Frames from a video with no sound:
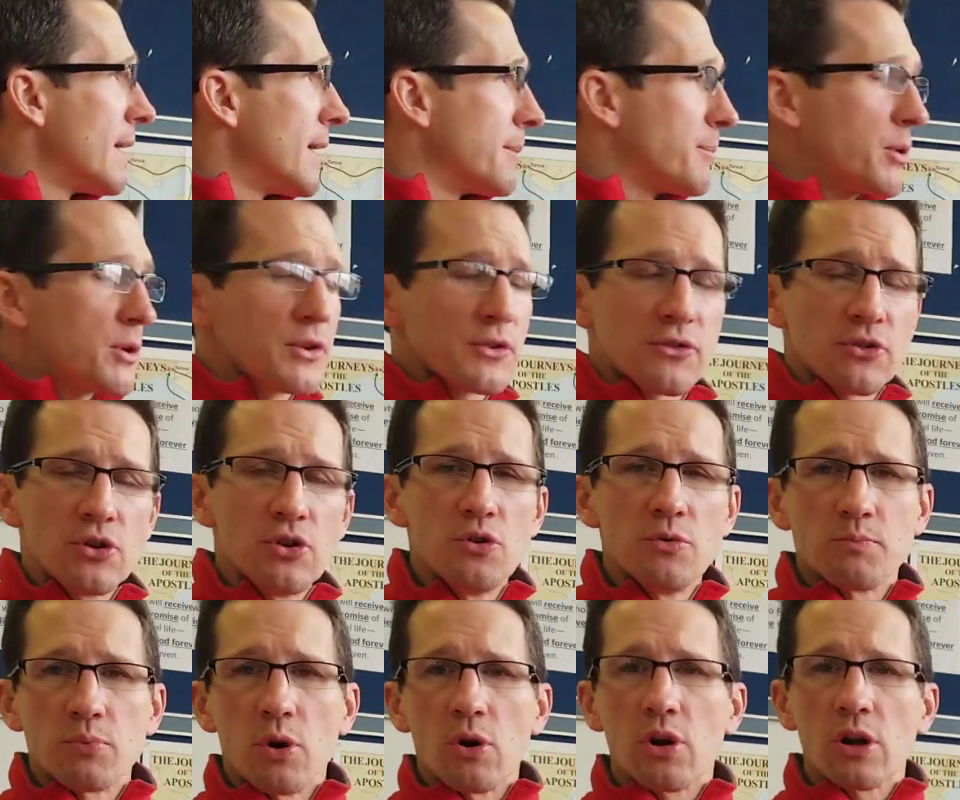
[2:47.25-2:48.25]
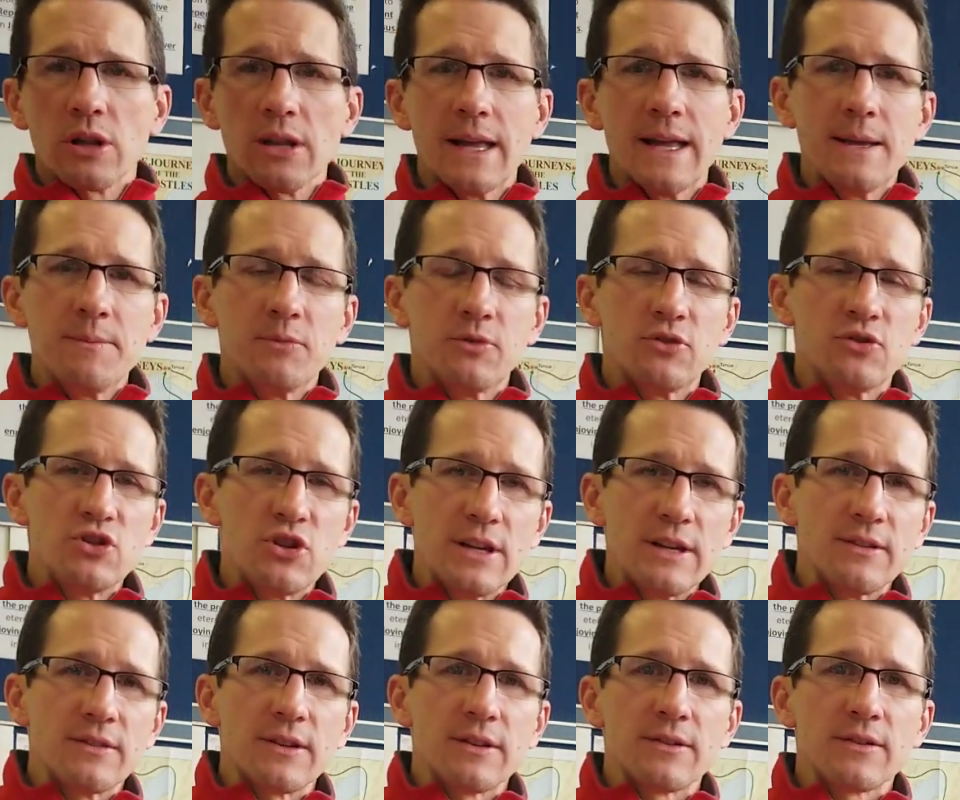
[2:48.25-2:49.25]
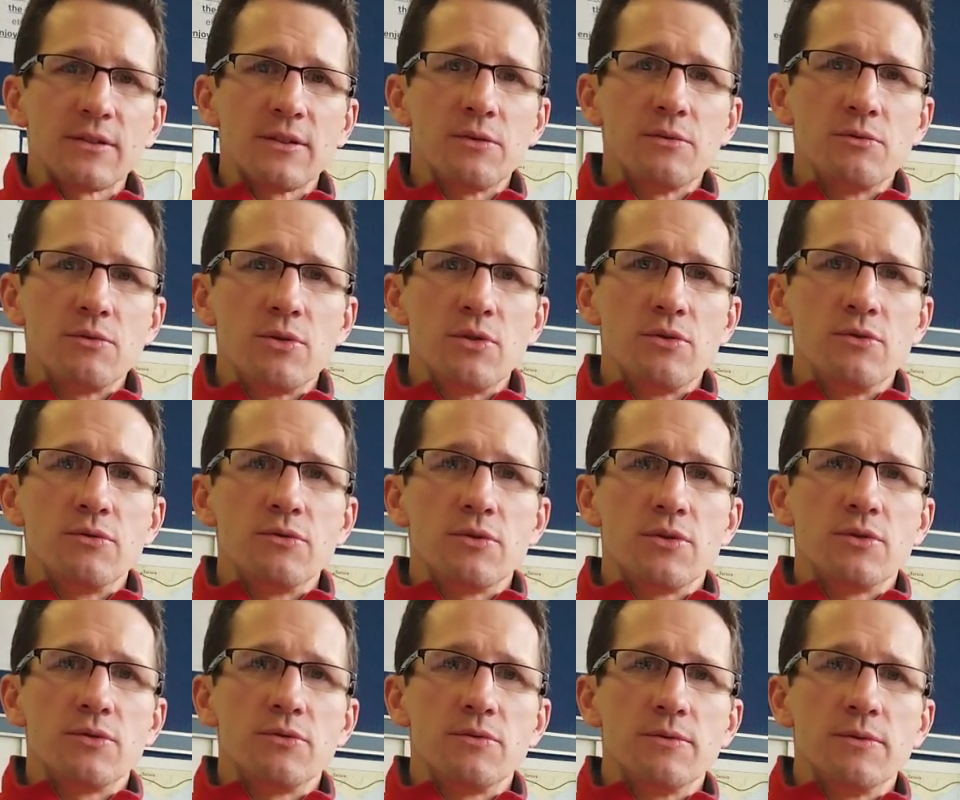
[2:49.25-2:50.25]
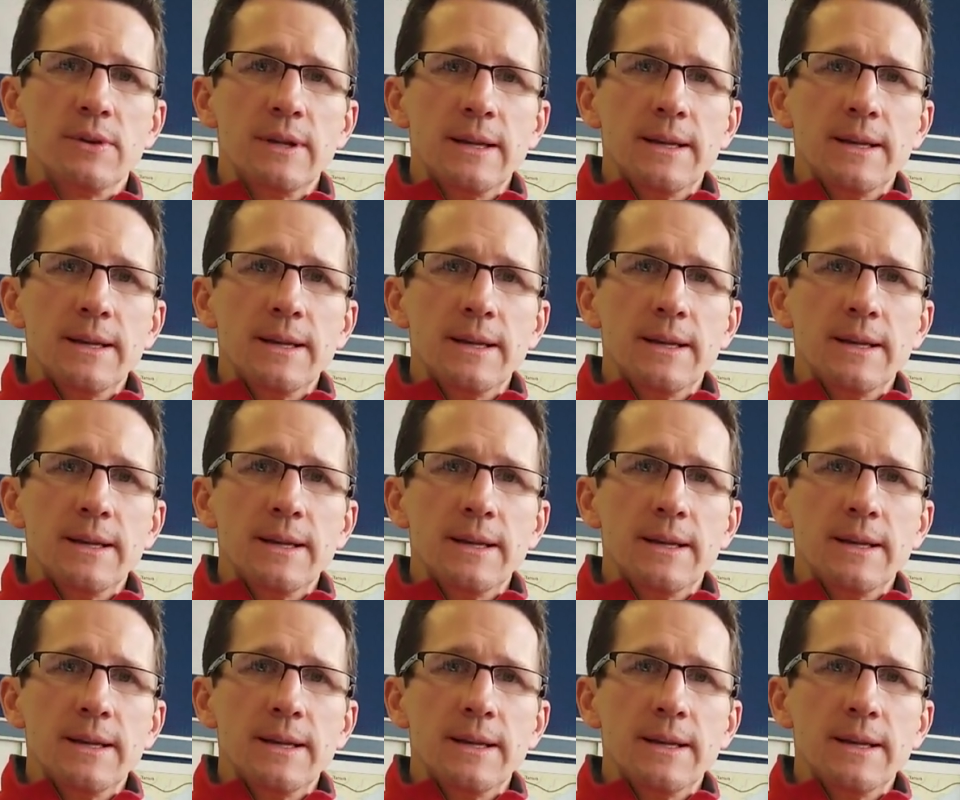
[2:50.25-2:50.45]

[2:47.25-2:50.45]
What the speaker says: person who proclaims Jesus, who